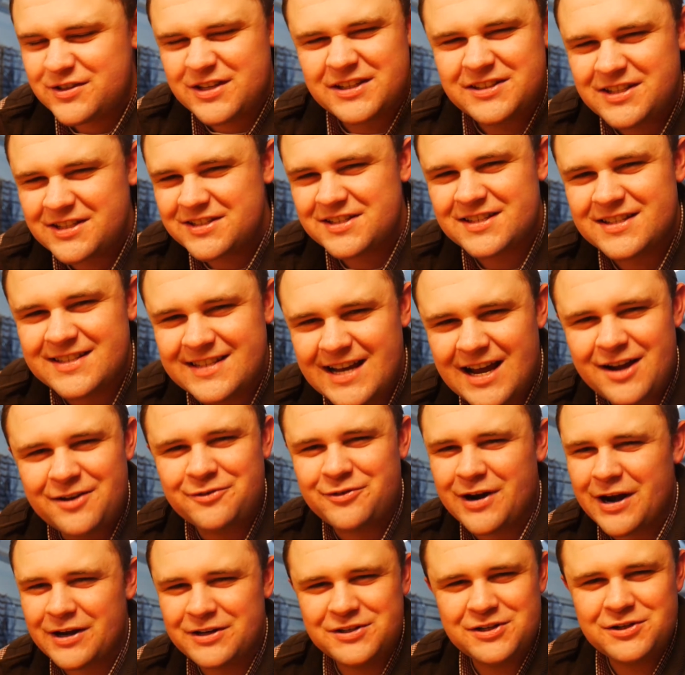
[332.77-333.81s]
That doesn't sound
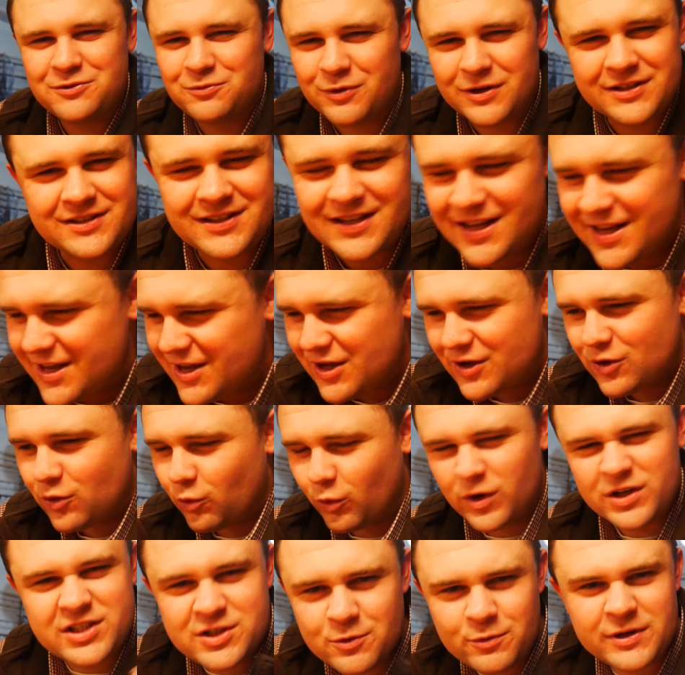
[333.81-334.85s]
right. Dude,
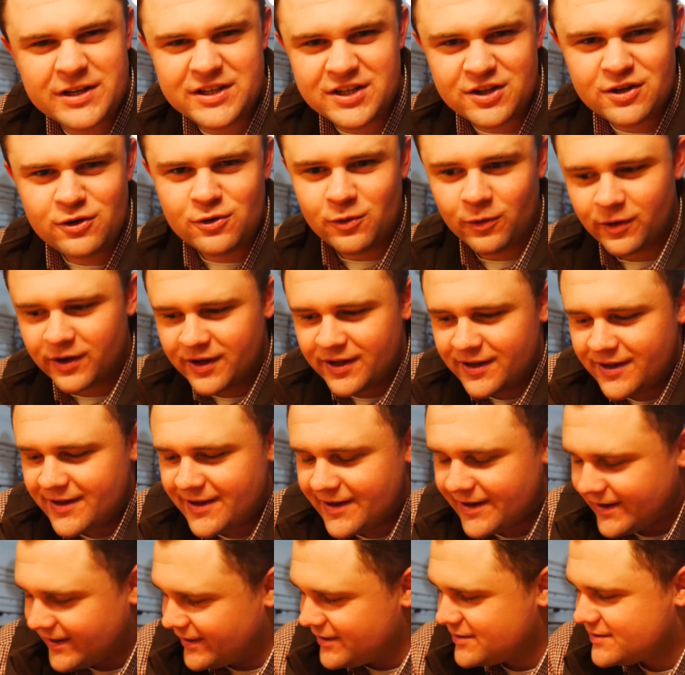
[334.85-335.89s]
what should we do?
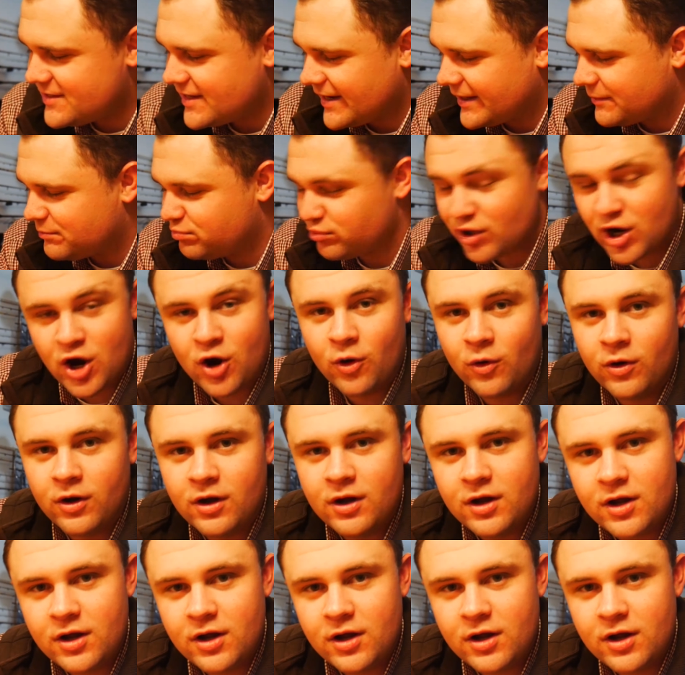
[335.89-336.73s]
And he's like, bro,